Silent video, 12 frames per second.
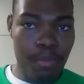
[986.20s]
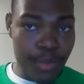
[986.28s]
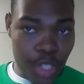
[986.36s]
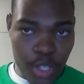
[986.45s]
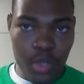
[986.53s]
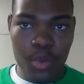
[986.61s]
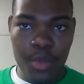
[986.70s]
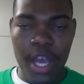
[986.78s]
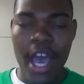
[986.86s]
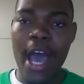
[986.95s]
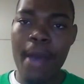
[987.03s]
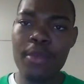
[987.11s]
dude.
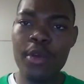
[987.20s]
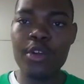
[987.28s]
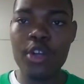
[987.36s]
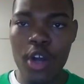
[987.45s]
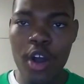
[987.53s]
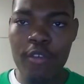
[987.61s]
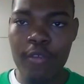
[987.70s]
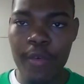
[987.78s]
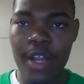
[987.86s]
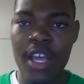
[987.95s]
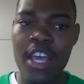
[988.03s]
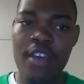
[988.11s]
I'm your
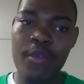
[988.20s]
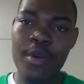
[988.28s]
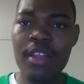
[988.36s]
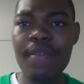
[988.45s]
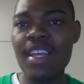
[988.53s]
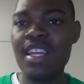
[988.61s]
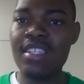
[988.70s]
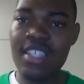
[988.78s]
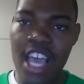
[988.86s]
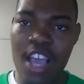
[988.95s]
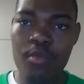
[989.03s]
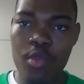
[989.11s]
girlfriend. If we're living in the
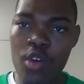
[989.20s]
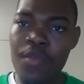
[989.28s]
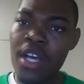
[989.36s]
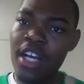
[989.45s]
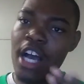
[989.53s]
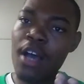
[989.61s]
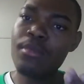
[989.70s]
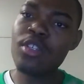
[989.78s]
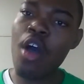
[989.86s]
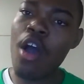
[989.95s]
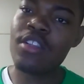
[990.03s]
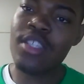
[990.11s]
same roof, come
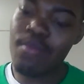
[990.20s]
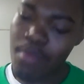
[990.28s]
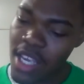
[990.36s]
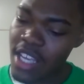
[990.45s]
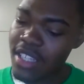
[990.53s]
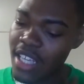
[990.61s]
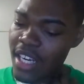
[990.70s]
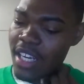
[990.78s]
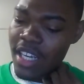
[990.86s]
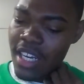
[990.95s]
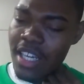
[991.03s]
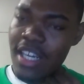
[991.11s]
talk to me. Da da
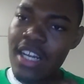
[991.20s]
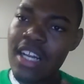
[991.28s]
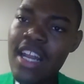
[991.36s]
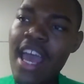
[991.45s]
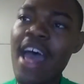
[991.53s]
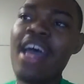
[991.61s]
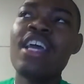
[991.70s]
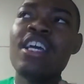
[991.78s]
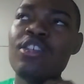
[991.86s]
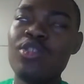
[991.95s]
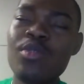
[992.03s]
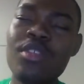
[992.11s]
da da da da da.
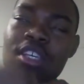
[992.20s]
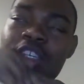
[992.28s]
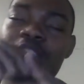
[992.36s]
Drewski